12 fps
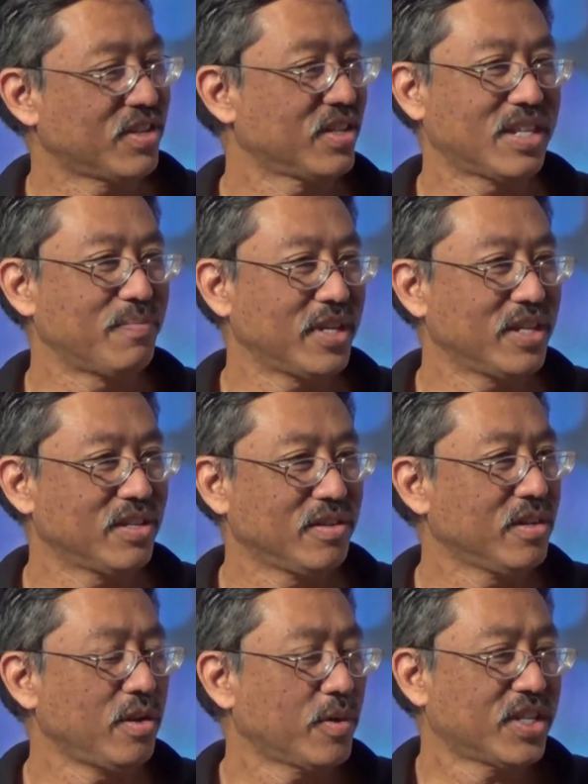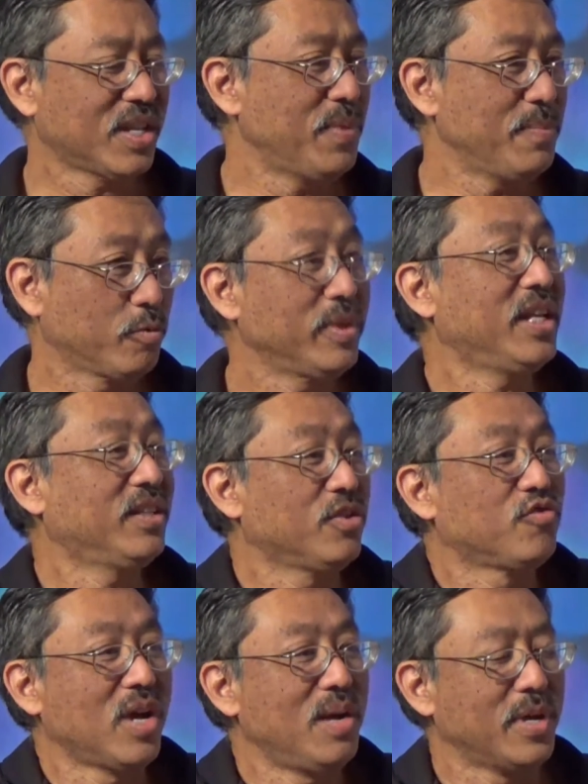touches something in you? Because some people are really into
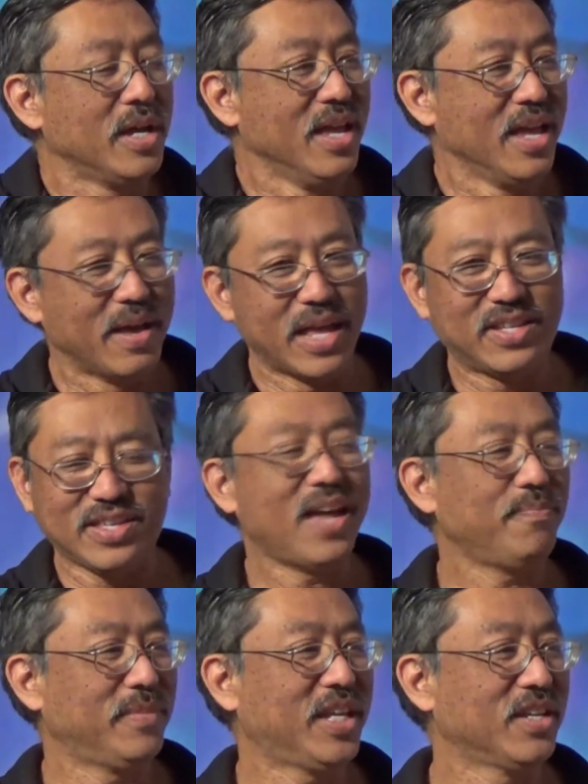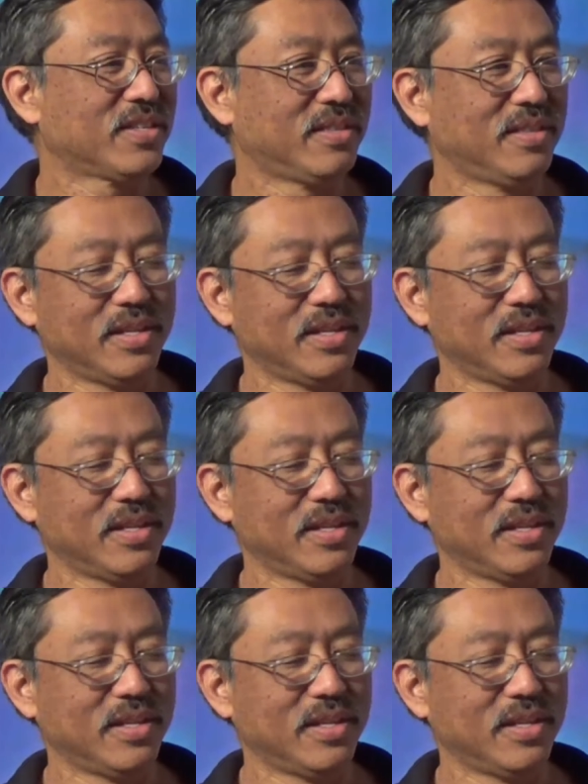drama, and it's not because